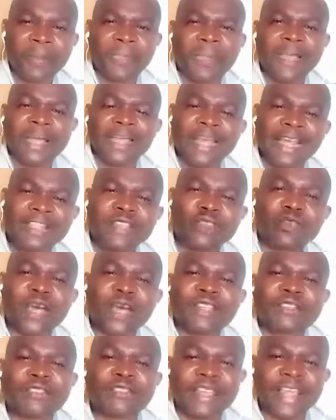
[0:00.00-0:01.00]
And that is why
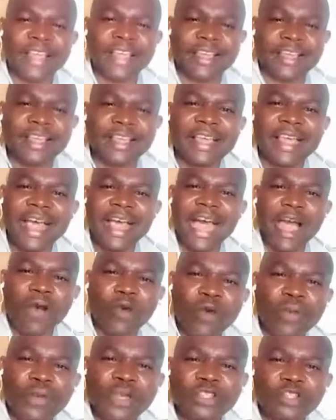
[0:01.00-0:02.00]
today I will
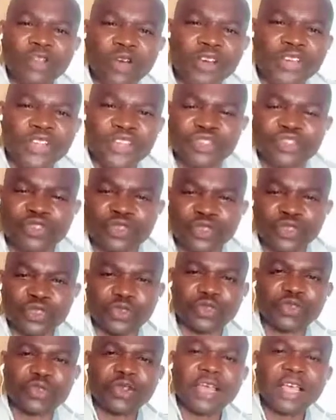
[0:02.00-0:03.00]
be talking to
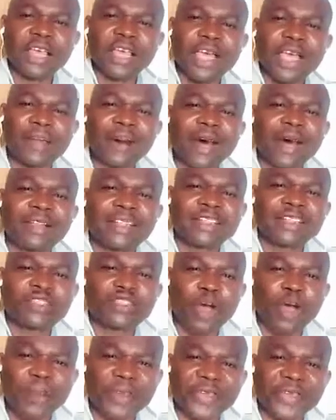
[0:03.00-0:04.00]
you about the
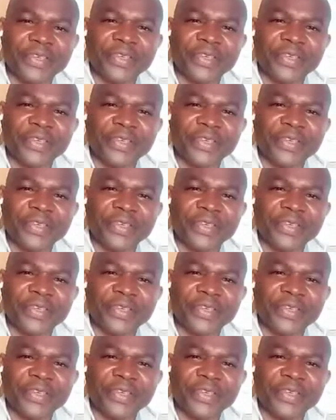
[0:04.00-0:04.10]
topic